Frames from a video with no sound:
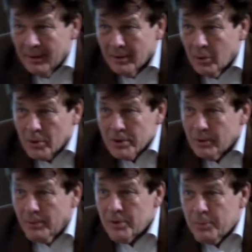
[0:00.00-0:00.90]
those
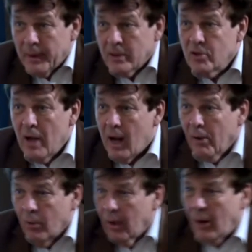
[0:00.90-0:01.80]
who speak
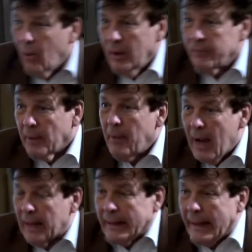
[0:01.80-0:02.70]
all of them
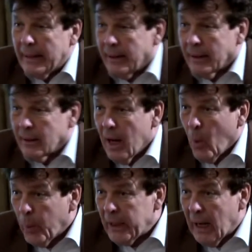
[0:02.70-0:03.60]
Hungarian,
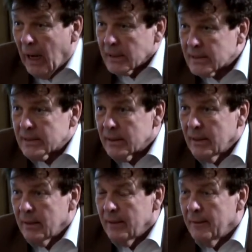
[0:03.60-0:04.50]
us,
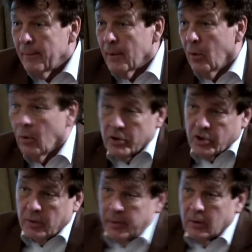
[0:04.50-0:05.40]
or
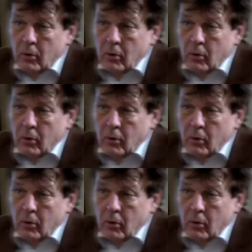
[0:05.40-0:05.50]
German,